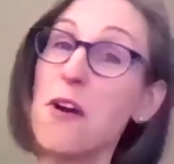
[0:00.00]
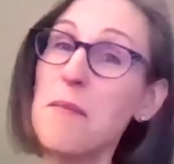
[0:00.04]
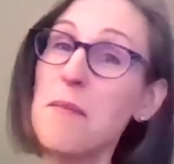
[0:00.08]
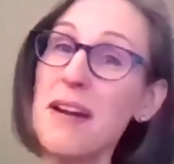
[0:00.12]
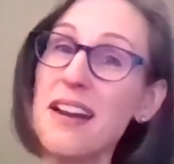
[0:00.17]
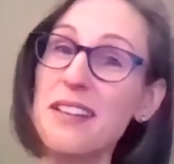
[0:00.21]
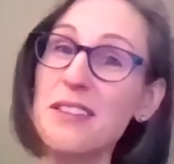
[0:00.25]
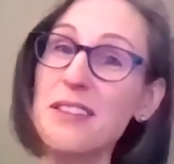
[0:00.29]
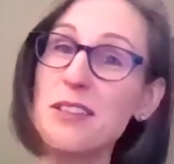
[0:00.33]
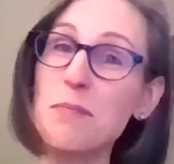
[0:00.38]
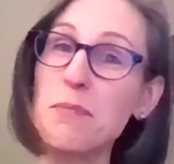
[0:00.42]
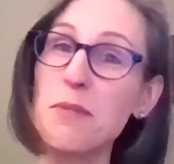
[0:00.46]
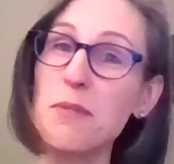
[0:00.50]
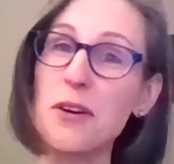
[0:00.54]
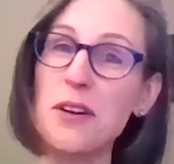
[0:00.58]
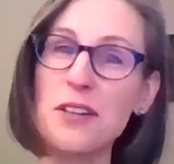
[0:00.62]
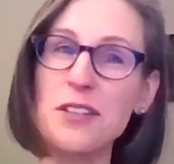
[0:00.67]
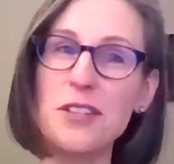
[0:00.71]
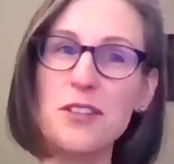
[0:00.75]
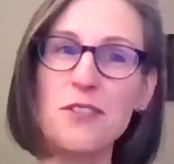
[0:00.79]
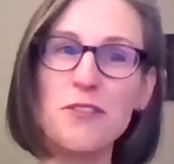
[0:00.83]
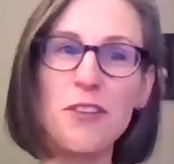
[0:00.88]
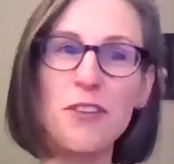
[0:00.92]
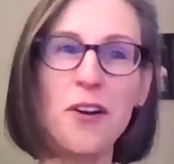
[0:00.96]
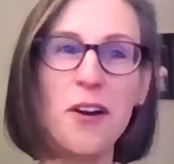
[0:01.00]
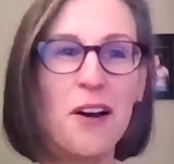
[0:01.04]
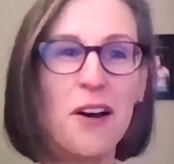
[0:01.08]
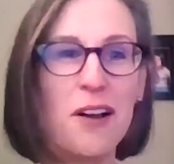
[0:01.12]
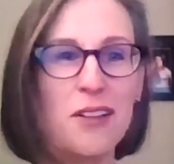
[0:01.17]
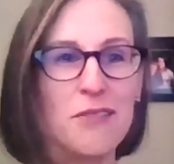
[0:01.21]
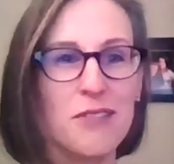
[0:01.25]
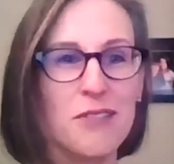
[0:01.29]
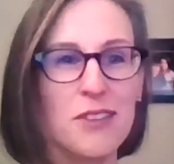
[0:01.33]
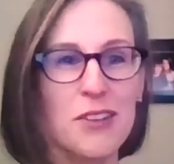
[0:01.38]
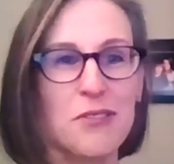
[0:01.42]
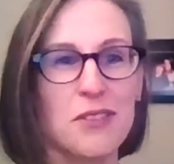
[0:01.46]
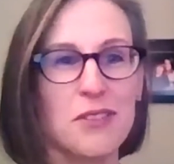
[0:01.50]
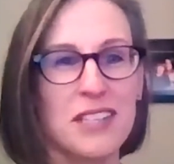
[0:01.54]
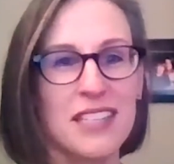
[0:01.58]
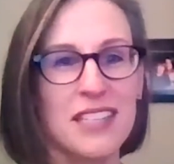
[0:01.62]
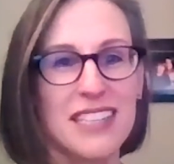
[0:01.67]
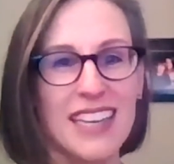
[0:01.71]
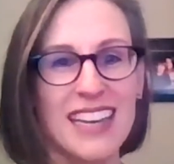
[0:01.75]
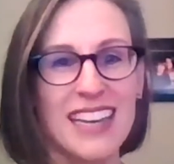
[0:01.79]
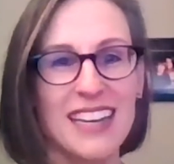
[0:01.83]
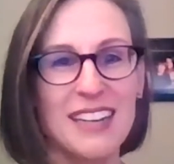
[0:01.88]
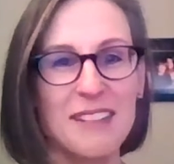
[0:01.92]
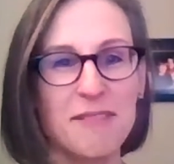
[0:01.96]
romance books for all of you
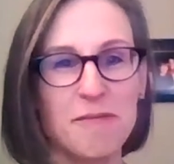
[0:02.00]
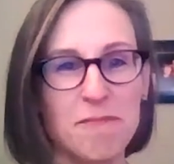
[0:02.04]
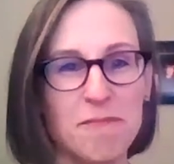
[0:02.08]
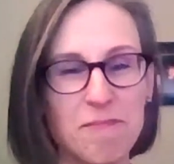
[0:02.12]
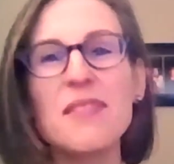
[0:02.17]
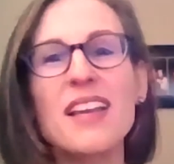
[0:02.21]
today.